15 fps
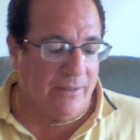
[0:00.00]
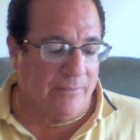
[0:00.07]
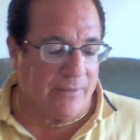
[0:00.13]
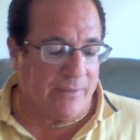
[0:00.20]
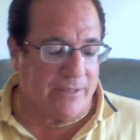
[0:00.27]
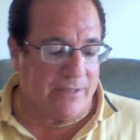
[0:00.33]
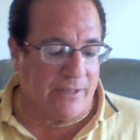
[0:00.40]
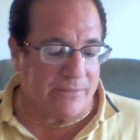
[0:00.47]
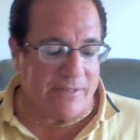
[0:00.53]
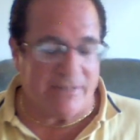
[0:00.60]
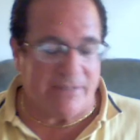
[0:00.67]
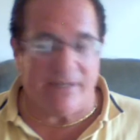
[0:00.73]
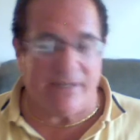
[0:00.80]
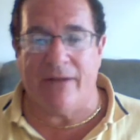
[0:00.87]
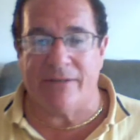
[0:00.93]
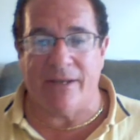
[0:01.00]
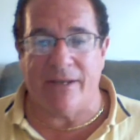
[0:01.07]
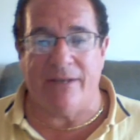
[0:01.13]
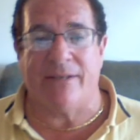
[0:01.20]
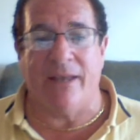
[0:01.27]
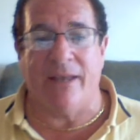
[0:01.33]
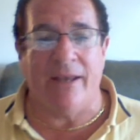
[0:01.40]
but it tells me San Jose
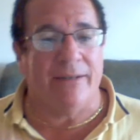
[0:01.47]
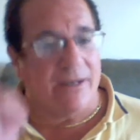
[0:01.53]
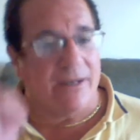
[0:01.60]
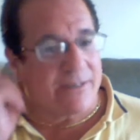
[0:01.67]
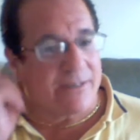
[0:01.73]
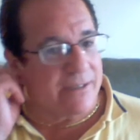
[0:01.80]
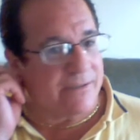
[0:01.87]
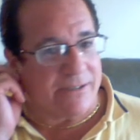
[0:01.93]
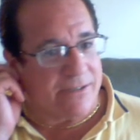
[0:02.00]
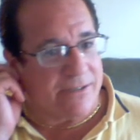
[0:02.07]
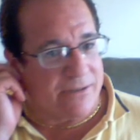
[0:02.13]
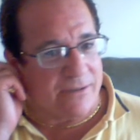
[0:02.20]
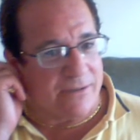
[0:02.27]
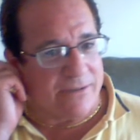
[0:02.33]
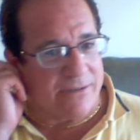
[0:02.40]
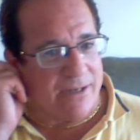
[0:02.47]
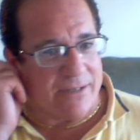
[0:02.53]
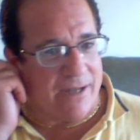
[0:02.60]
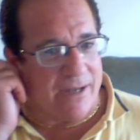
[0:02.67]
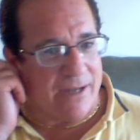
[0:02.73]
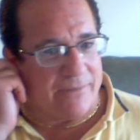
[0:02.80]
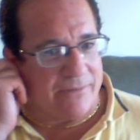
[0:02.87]
State doesn't because Tulsa doesn't
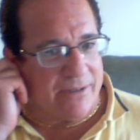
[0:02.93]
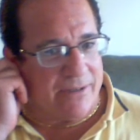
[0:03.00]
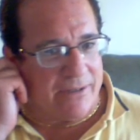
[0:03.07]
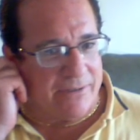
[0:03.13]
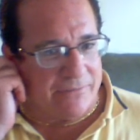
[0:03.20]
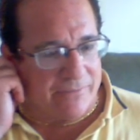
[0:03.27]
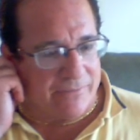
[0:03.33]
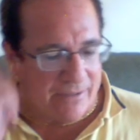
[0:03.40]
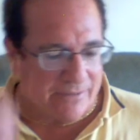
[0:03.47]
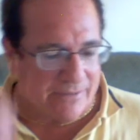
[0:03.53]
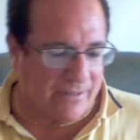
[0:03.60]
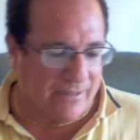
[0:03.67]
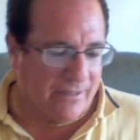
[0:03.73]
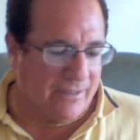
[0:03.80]
have a great defense.